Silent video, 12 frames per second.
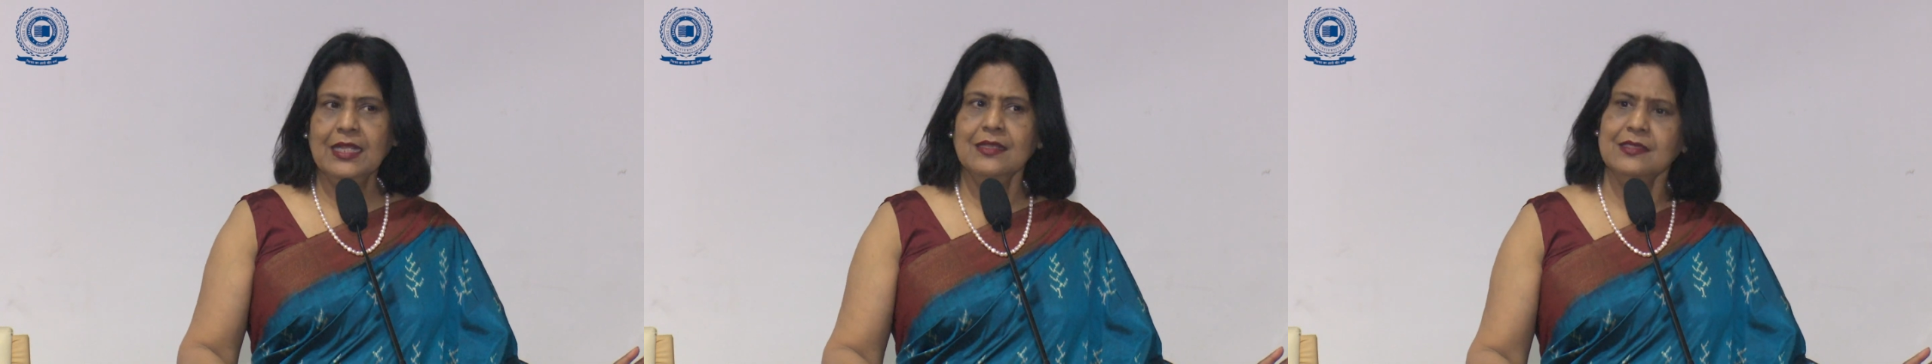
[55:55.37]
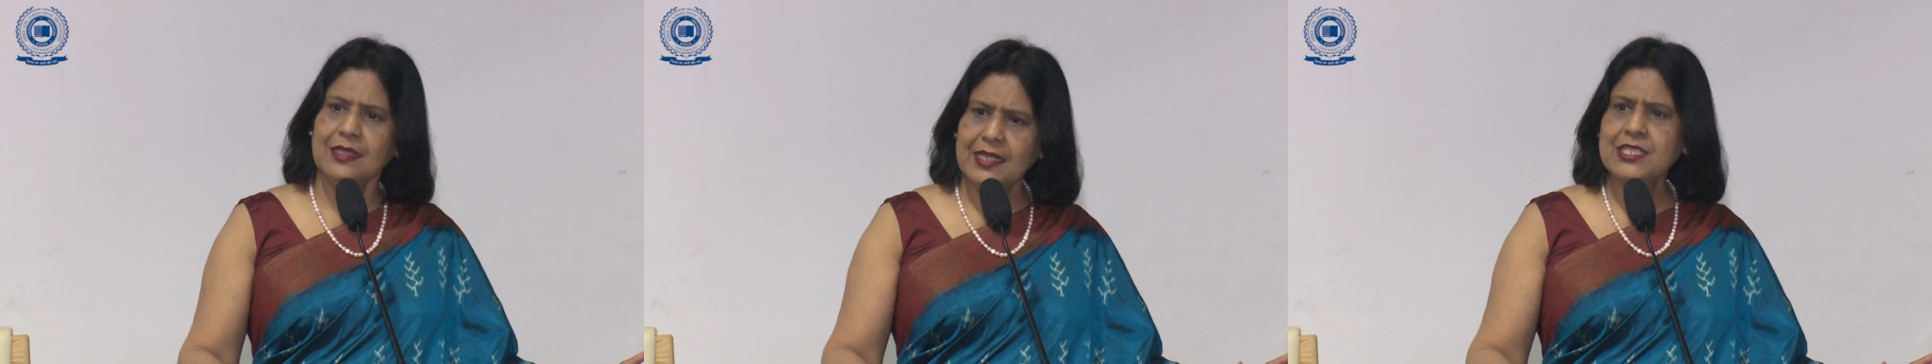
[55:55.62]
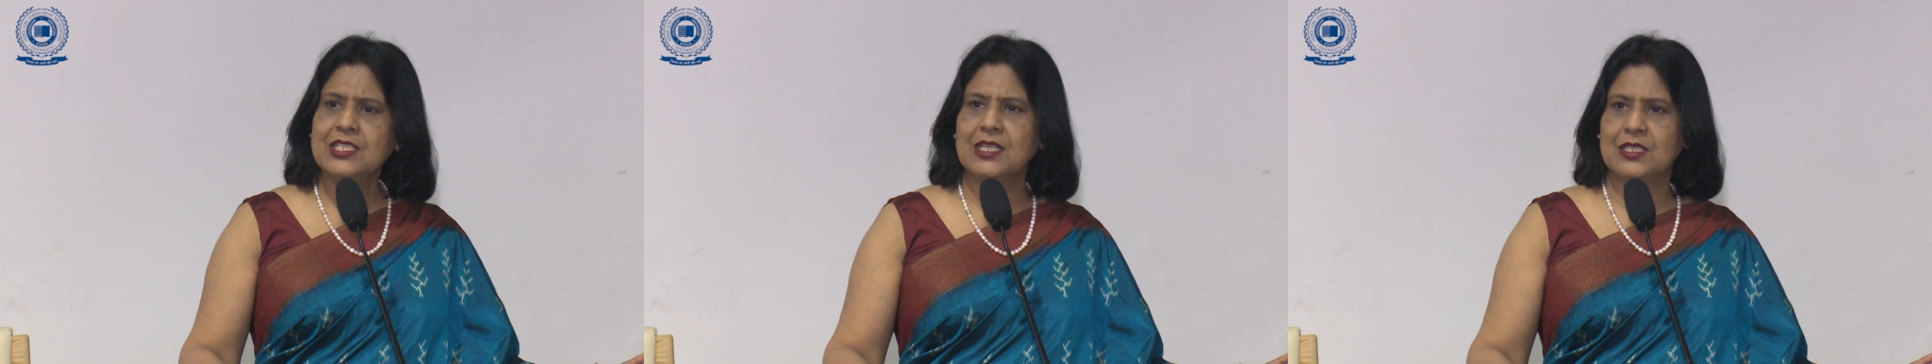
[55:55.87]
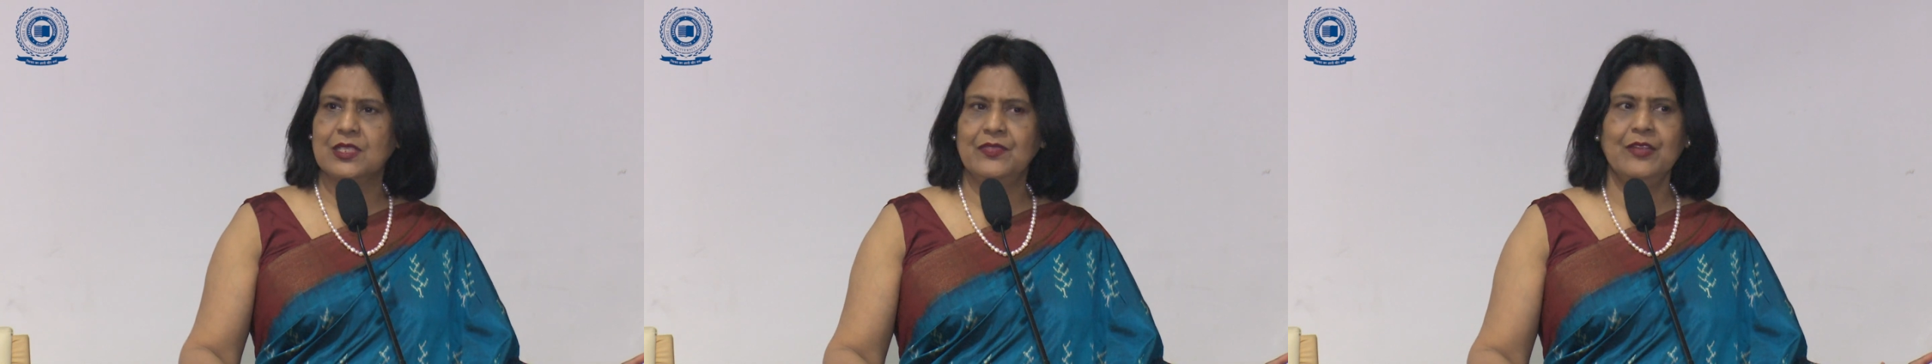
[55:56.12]
and these are age
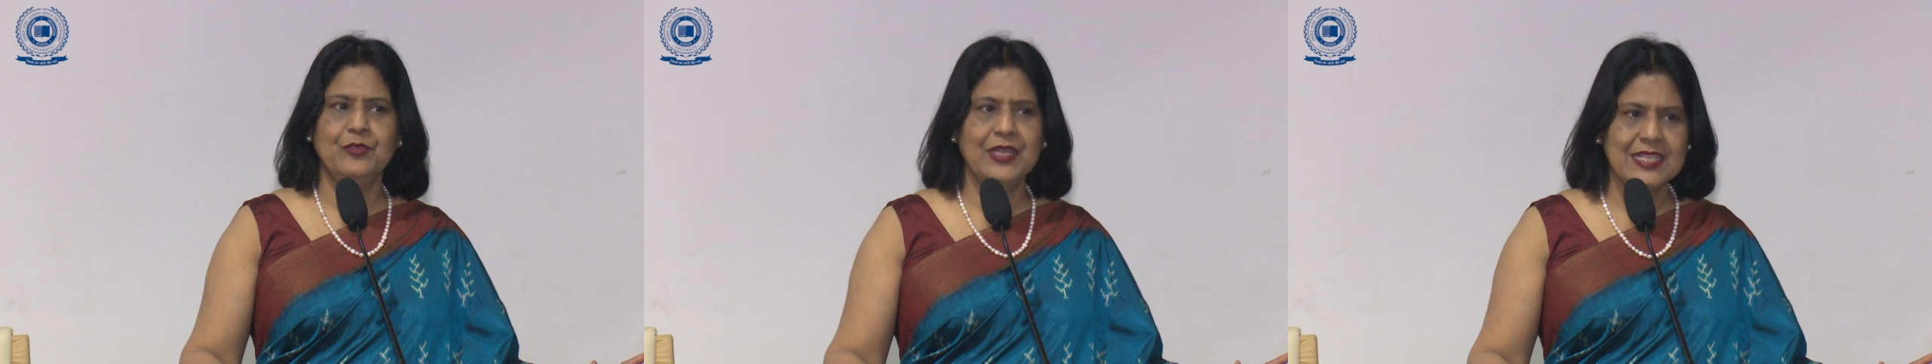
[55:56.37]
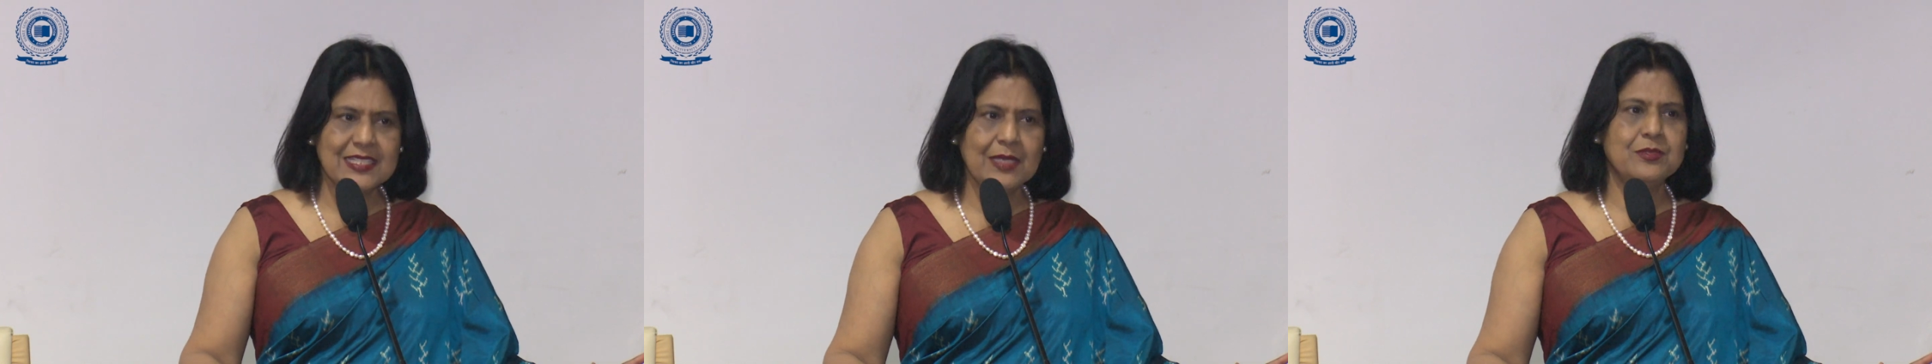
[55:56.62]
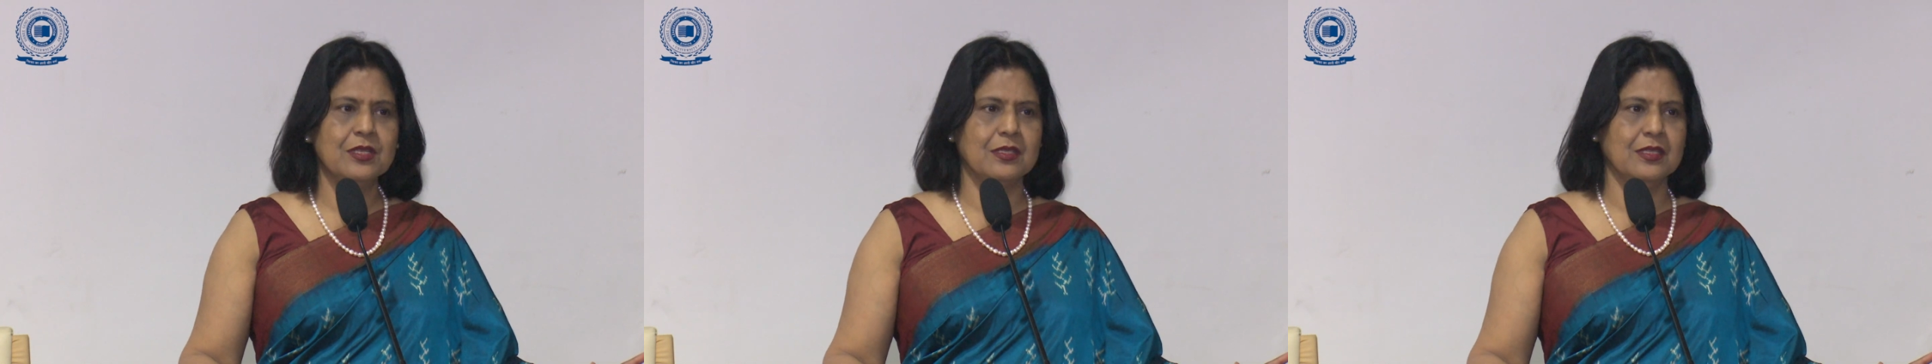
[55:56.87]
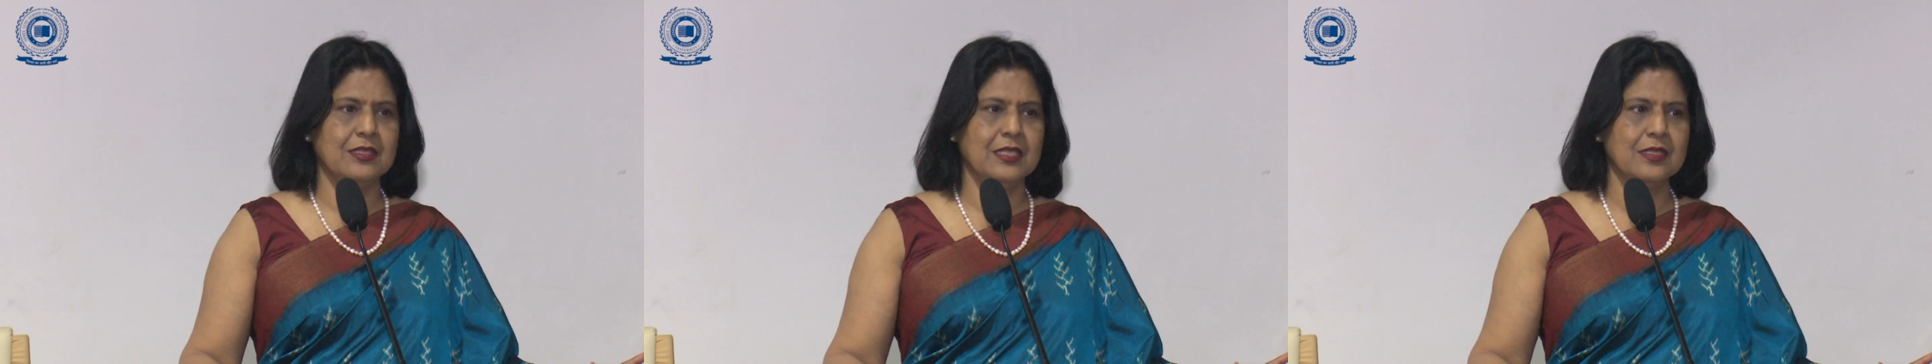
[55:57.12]
changes. You have to accept
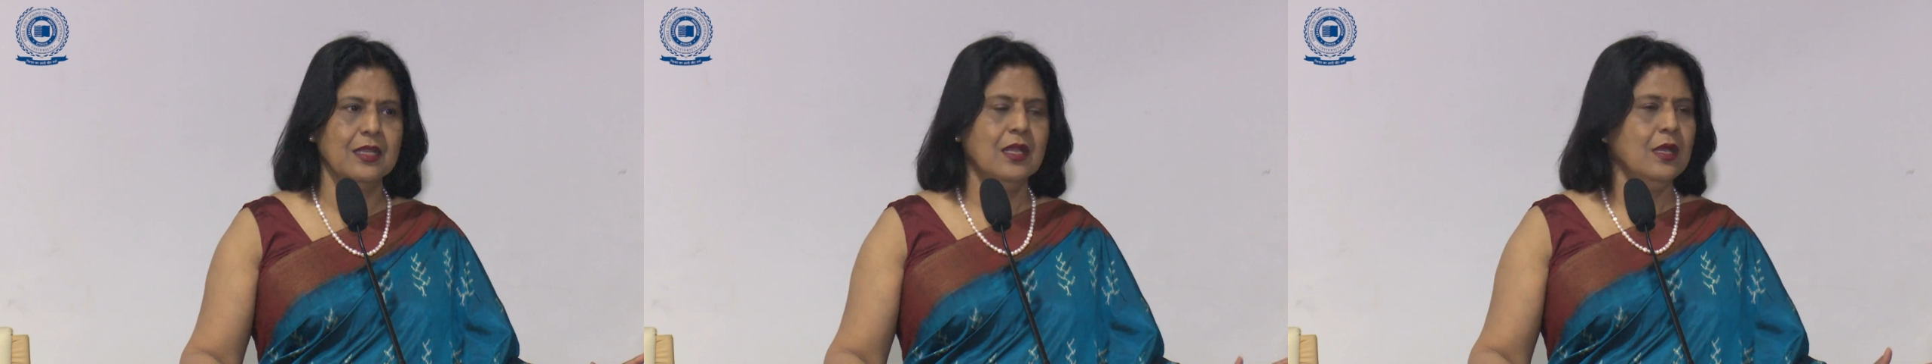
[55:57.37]
certain things.